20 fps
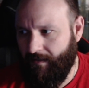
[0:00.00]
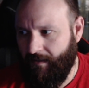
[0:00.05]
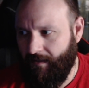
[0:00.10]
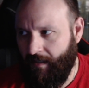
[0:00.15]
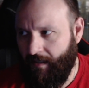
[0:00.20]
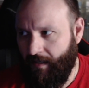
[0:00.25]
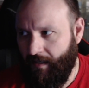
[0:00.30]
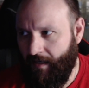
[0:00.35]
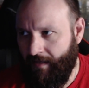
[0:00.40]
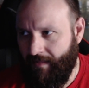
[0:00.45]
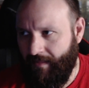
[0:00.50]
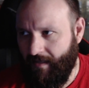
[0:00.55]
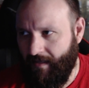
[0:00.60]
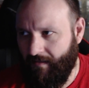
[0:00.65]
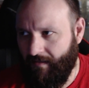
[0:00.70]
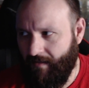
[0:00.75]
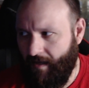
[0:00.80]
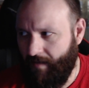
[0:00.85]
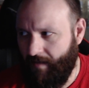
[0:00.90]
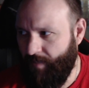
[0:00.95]
I think a
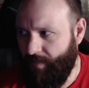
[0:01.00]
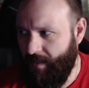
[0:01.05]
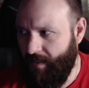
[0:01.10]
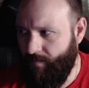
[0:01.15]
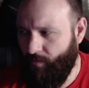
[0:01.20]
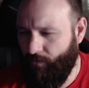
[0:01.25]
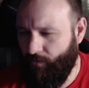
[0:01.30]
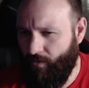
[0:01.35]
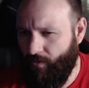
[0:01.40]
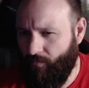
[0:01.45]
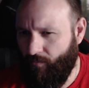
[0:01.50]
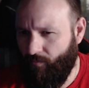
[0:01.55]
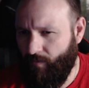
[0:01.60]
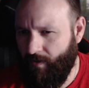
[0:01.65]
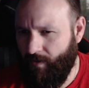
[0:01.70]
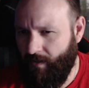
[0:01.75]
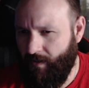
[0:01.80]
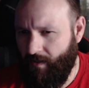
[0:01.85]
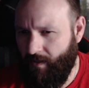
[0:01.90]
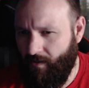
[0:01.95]
lot of people don't
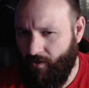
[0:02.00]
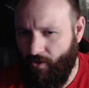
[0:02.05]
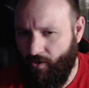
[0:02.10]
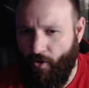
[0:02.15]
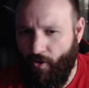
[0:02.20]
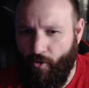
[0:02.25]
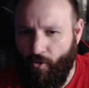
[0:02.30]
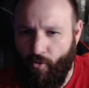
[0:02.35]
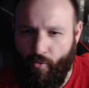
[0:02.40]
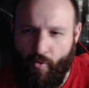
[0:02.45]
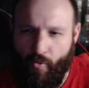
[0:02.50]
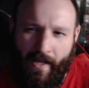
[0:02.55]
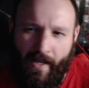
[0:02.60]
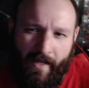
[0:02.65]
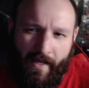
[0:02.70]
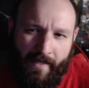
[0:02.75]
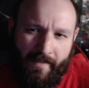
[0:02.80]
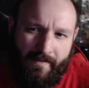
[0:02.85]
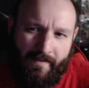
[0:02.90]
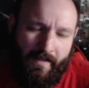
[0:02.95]
really know how
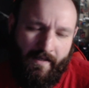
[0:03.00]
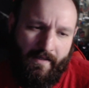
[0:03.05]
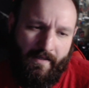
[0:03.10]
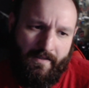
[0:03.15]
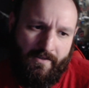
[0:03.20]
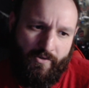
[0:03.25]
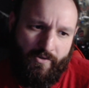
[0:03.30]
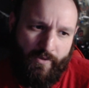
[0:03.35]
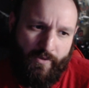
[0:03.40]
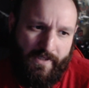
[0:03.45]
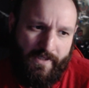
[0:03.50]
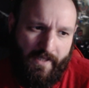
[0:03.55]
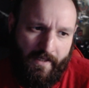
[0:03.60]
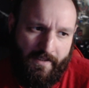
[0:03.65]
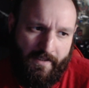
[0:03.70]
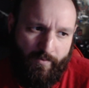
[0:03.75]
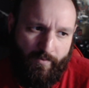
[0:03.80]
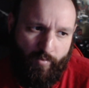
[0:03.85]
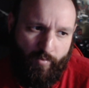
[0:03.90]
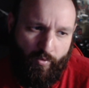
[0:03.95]
to test or
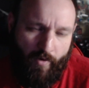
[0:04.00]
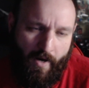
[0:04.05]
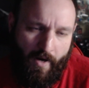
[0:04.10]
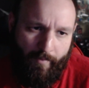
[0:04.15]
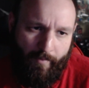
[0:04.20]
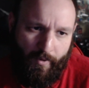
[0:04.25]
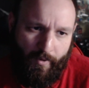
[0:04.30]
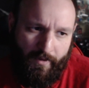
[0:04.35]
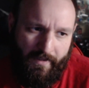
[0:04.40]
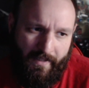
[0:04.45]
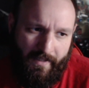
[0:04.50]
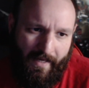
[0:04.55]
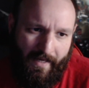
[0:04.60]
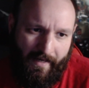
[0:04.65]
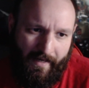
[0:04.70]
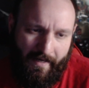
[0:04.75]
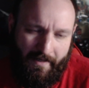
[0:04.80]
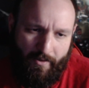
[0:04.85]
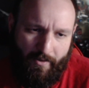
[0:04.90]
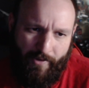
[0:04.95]
test properly, and
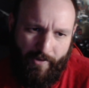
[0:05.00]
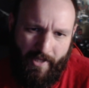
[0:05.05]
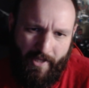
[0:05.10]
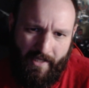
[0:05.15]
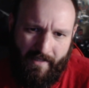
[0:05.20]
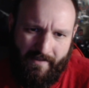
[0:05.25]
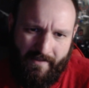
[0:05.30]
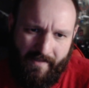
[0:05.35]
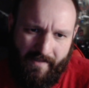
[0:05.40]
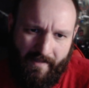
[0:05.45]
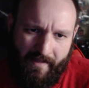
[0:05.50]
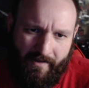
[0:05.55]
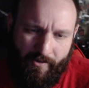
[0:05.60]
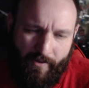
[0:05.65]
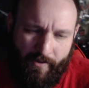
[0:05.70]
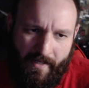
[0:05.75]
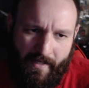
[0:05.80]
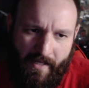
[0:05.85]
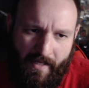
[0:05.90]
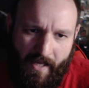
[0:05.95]
I don't think it's that they're
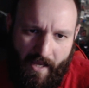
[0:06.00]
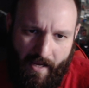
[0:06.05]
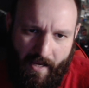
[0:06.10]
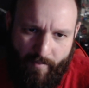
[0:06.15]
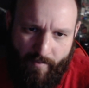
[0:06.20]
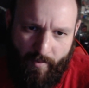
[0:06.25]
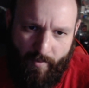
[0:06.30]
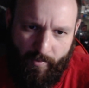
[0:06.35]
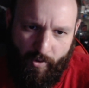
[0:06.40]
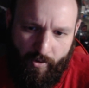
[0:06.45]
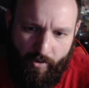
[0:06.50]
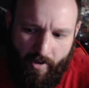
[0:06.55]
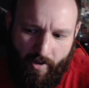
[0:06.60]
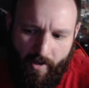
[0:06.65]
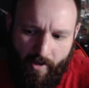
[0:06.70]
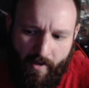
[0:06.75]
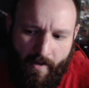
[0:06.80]
incapable,